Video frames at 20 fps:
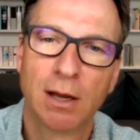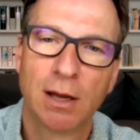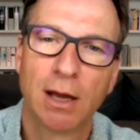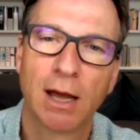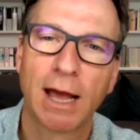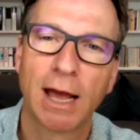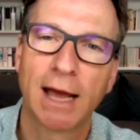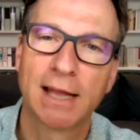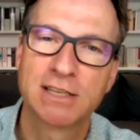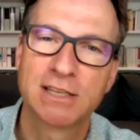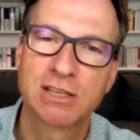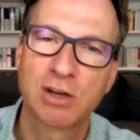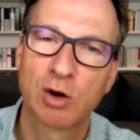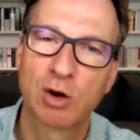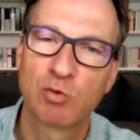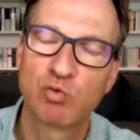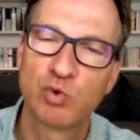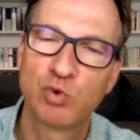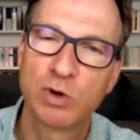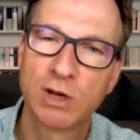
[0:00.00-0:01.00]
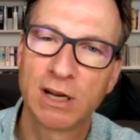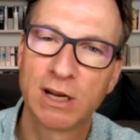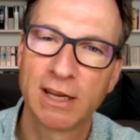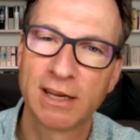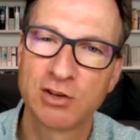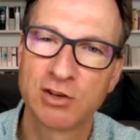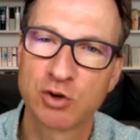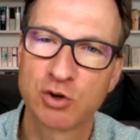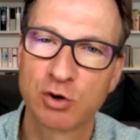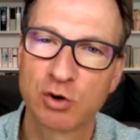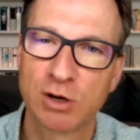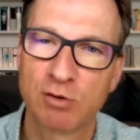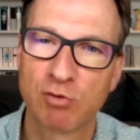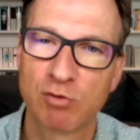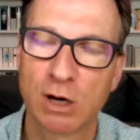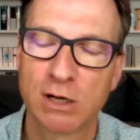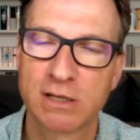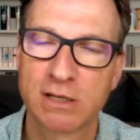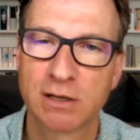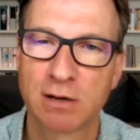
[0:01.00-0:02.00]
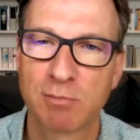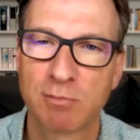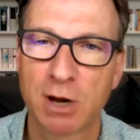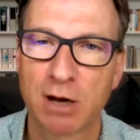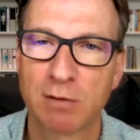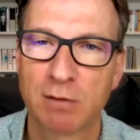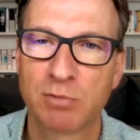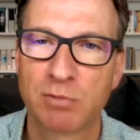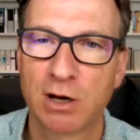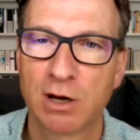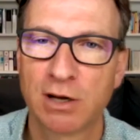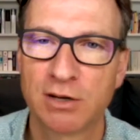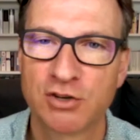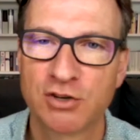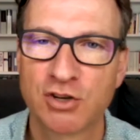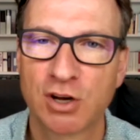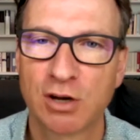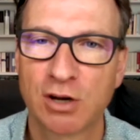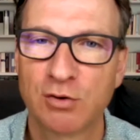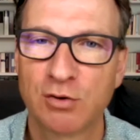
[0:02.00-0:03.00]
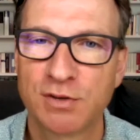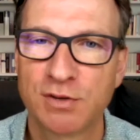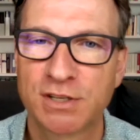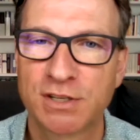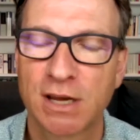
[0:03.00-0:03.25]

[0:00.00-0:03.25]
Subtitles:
and so I really enjoyed writing about Brian Jones